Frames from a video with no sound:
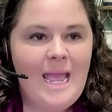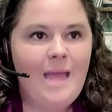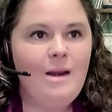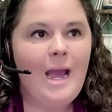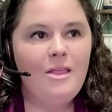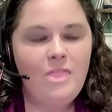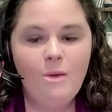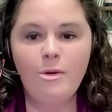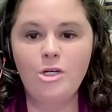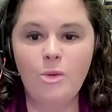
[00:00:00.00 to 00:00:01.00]
And I
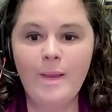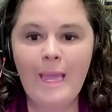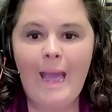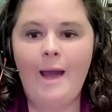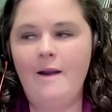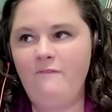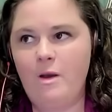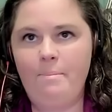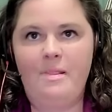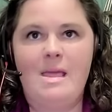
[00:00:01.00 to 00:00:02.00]
think we're doing it out of
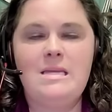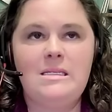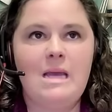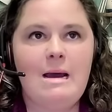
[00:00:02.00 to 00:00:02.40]
a place